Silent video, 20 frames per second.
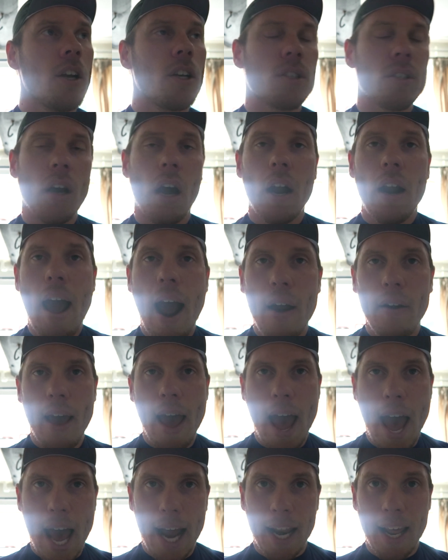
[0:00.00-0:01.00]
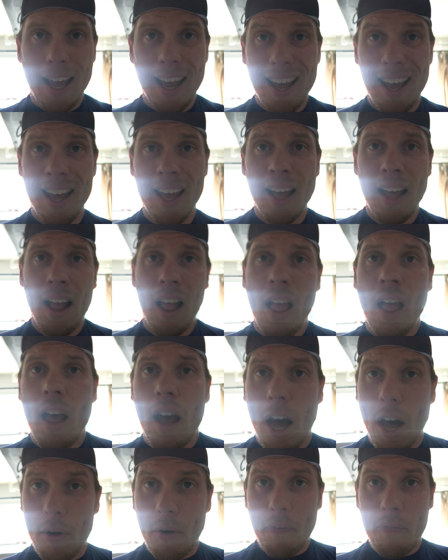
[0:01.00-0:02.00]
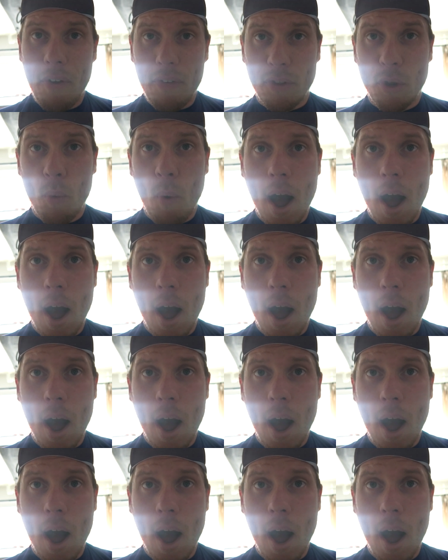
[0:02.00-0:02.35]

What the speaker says: Start out at 150